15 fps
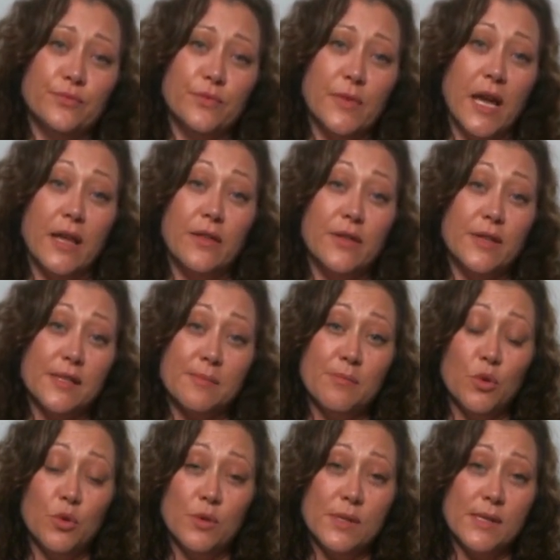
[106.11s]
in this
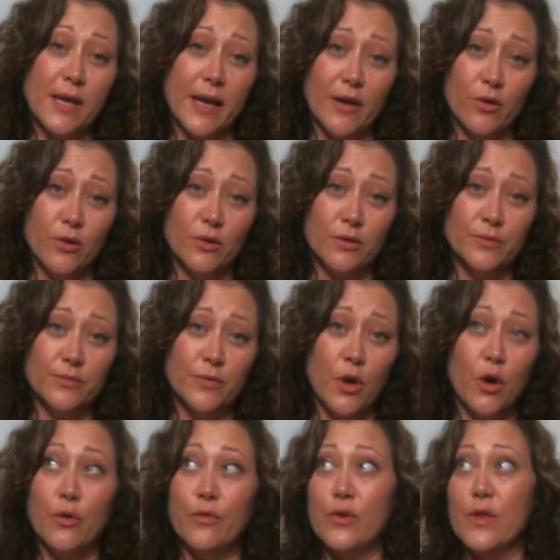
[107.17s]
moon cycle
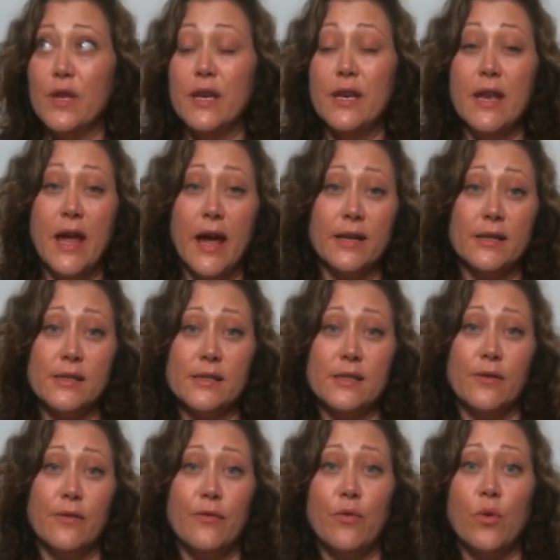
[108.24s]
over the
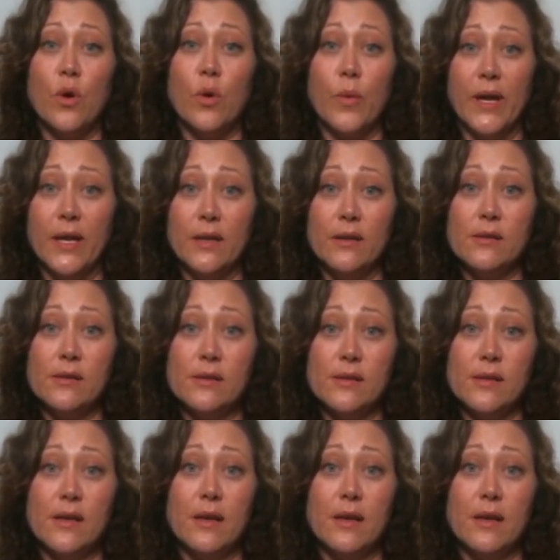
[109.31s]
next 4 weeks